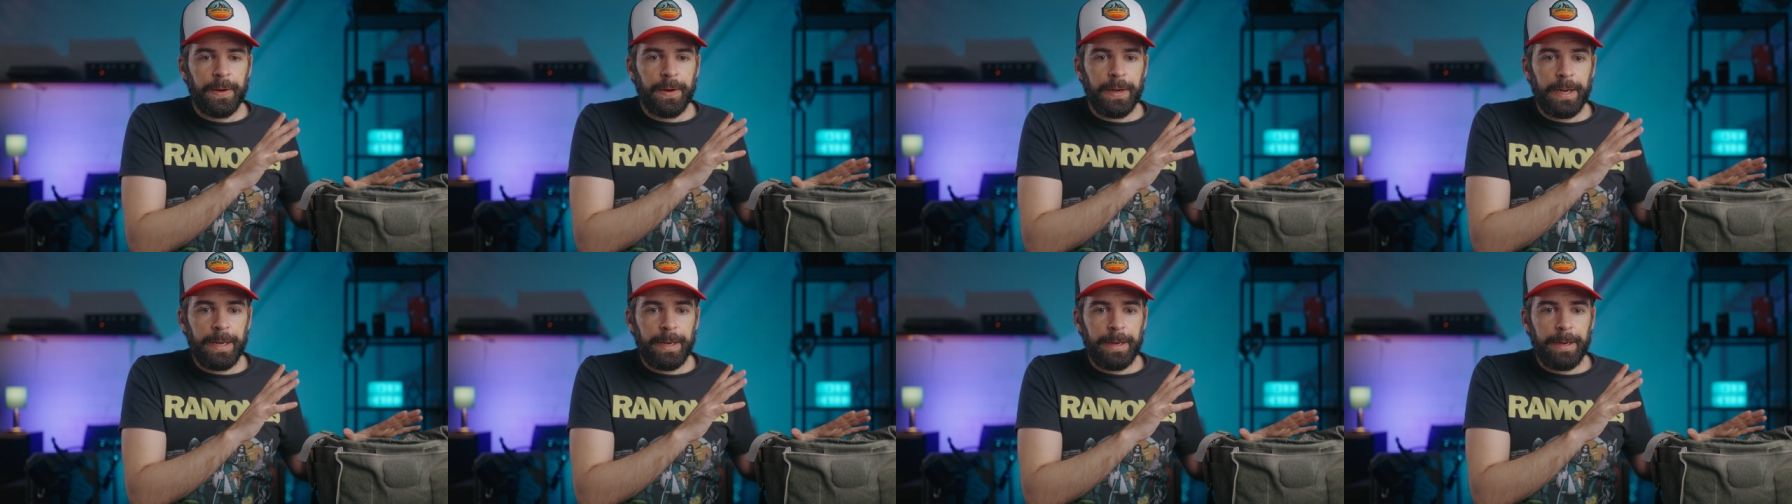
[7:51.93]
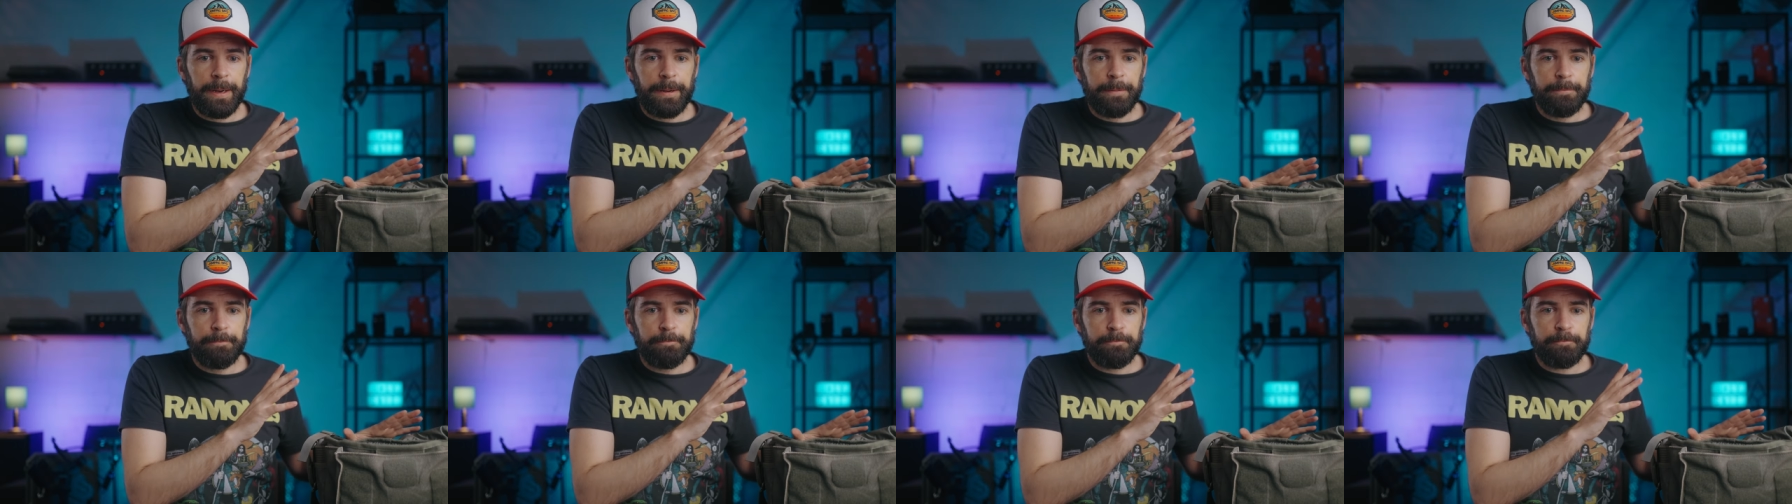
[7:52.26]

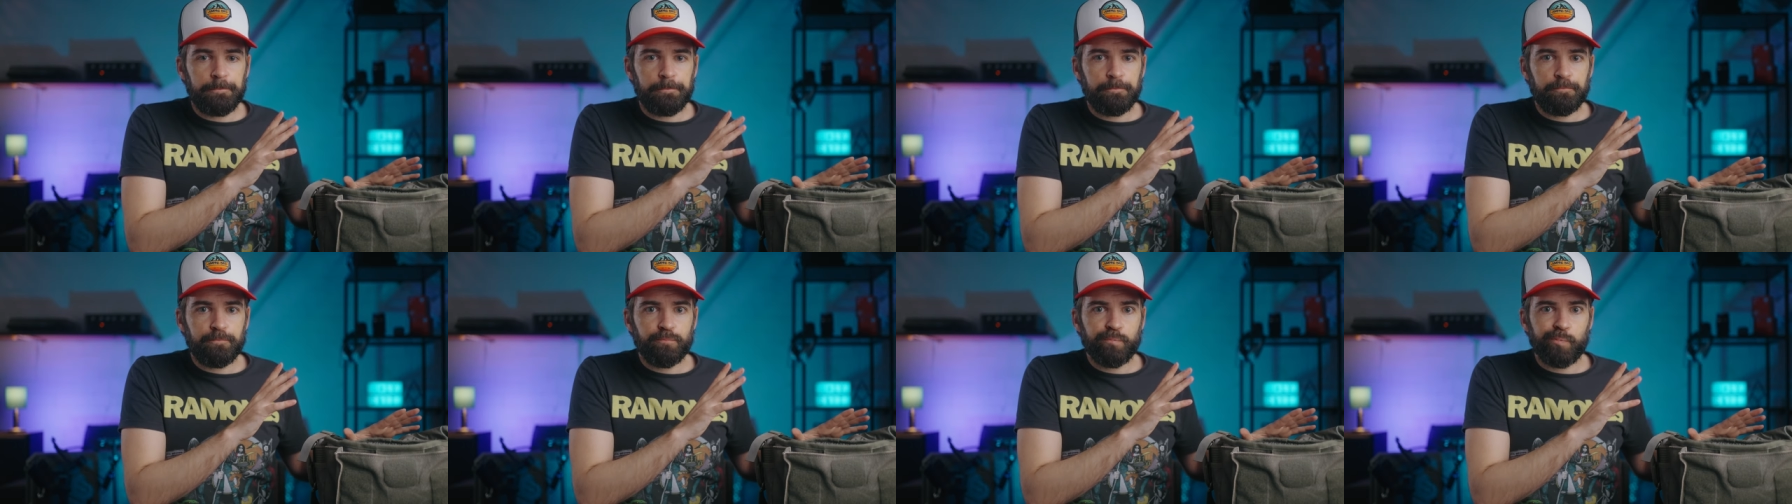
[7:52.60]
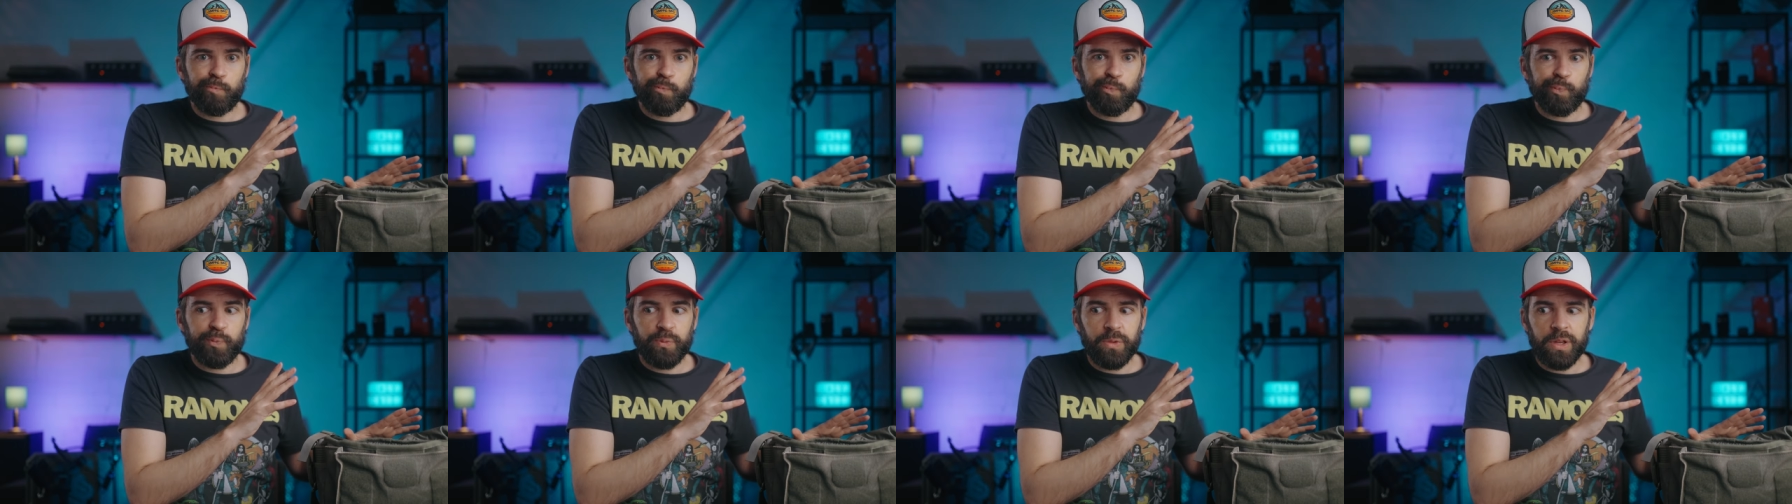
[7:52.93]

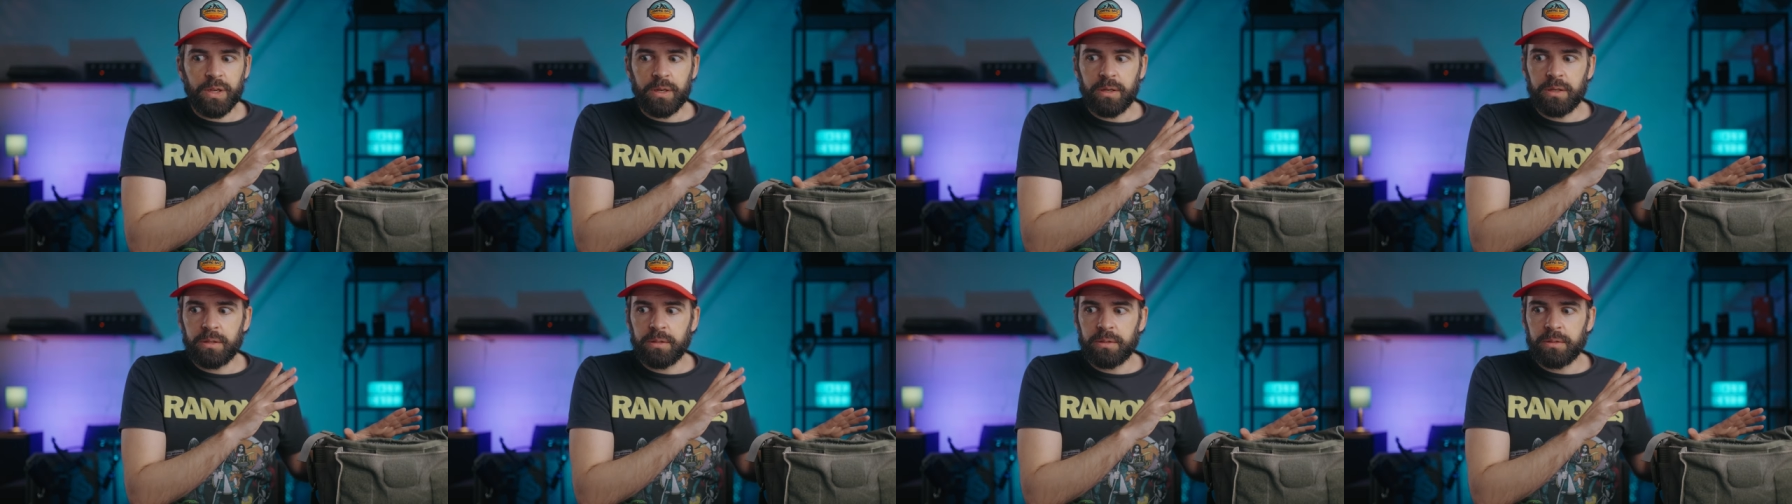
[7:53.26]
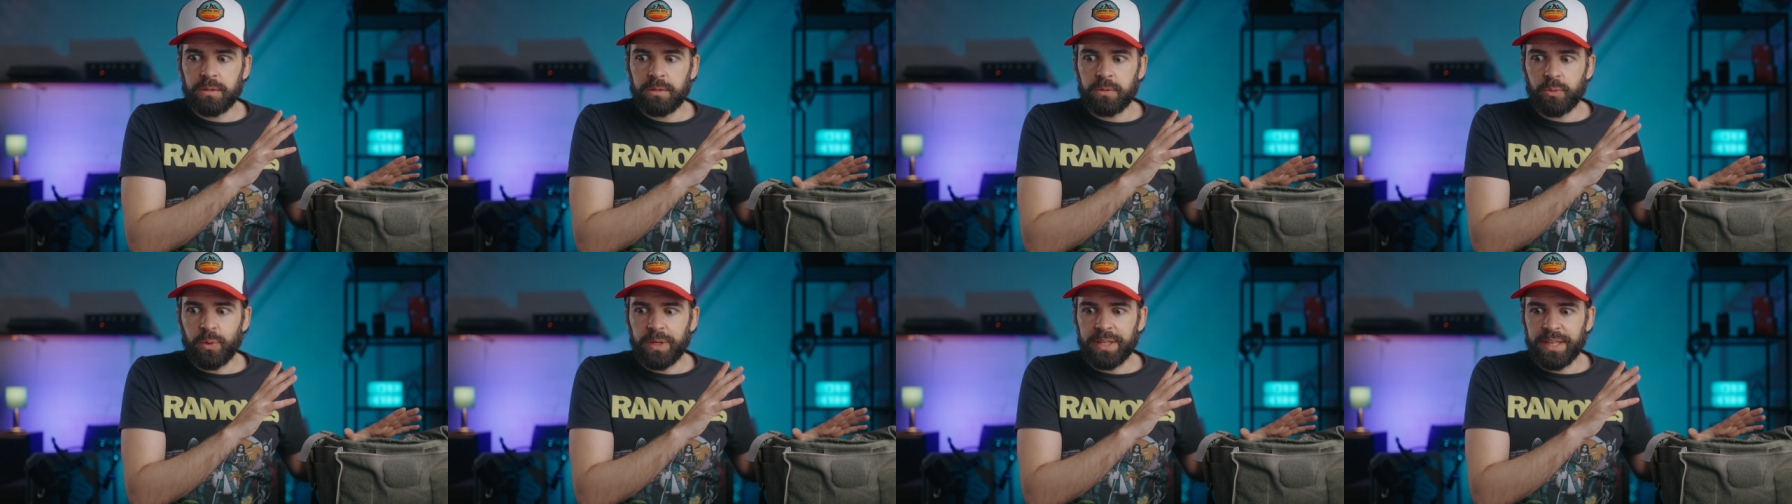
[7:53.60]

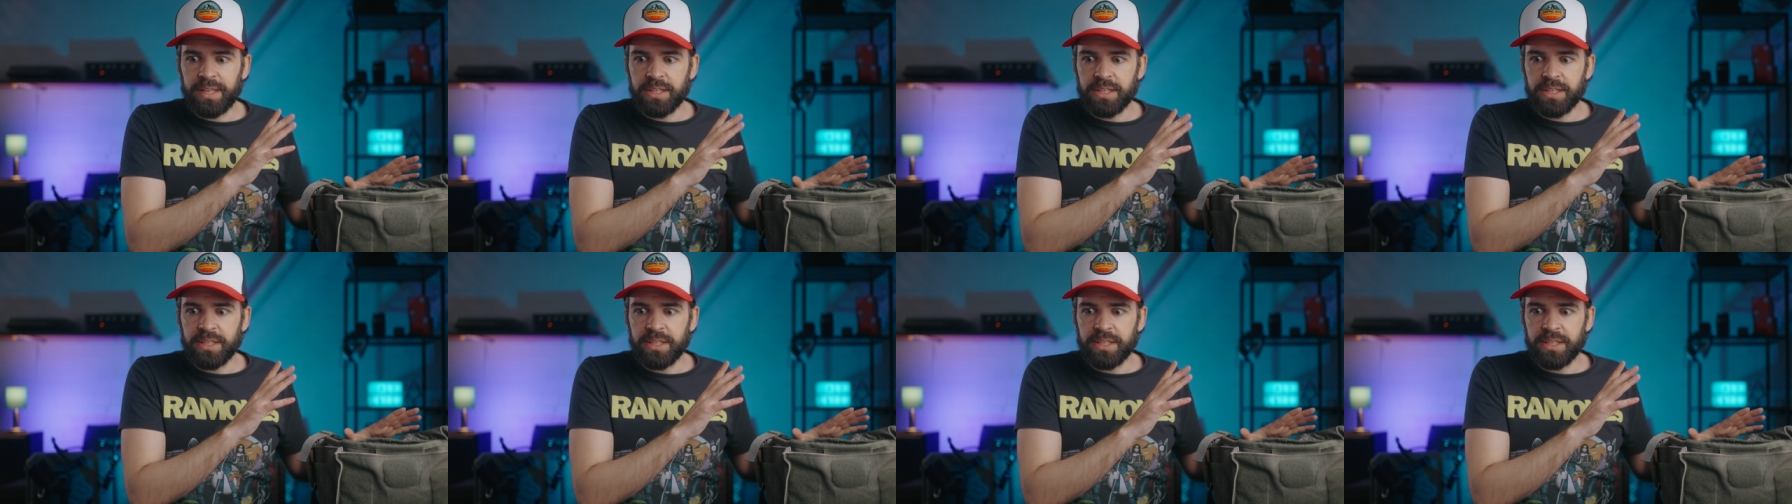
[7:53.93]
What